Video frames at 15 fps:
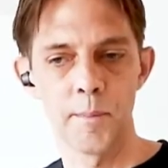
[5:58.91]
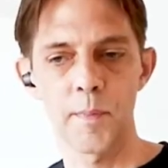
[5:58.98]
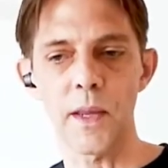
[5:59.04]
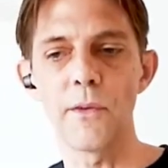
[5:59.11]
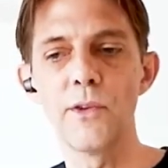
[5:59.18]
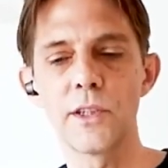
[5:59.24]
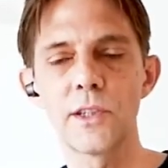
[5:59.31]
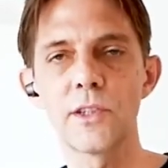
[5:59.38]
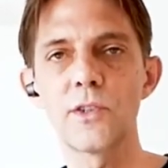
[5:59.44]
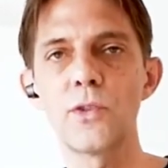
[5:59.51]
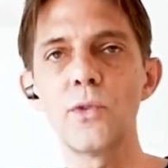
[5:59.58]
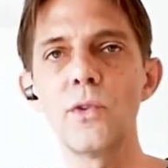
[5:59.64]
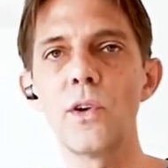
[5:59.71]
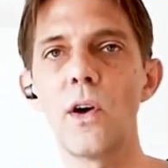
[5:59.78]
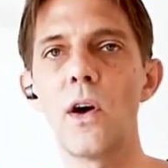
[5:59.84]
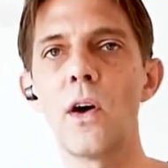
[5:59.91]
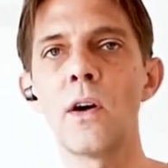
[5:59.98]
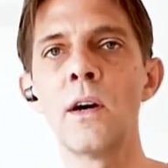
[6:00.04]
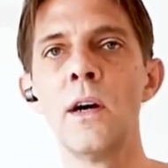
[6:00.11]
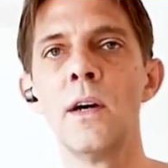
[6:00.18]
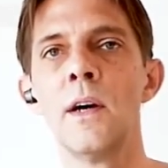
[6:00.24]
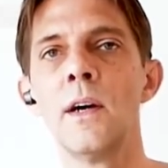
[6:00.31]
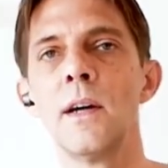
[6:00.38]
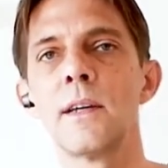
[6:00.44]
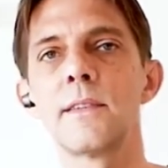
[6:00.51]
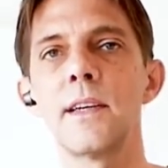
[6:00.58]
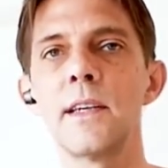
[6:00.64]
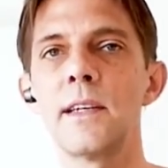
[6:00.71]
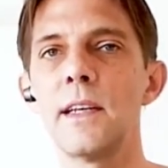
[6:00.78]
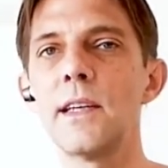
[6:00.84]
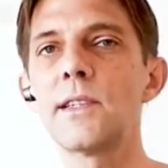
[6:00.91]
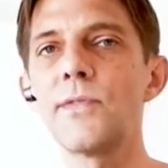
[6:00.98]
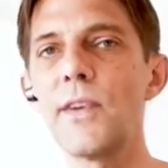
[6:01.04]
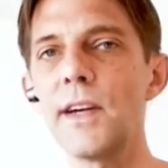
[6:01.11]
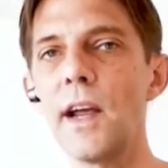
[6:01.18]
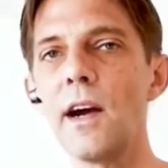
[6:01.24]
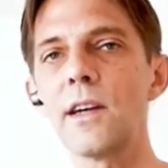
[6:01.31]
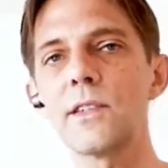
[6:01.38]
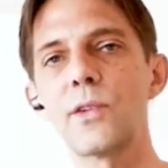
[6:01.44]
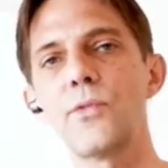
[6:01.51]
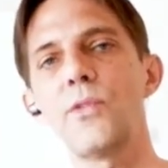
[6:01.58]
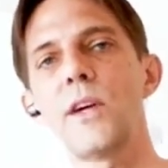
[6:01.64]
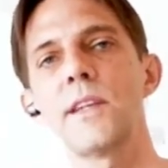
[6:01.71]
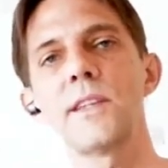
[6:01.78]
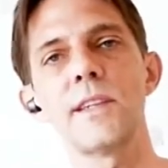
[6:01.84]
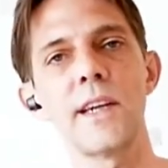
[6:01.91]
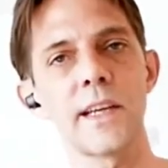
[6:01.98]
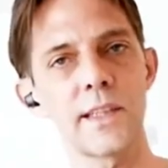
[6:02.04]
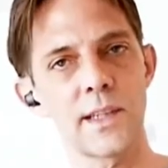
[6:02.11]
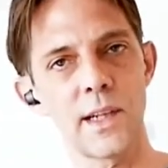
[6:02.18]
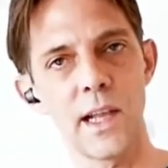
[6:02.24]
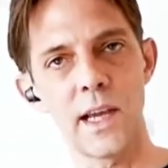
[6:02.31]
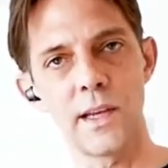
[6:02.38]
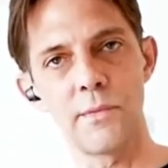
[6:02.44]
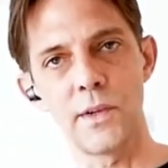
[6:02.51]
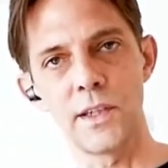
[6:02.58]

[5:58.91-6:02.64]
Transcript: If it's too long, then it's very hard to find the next line when you're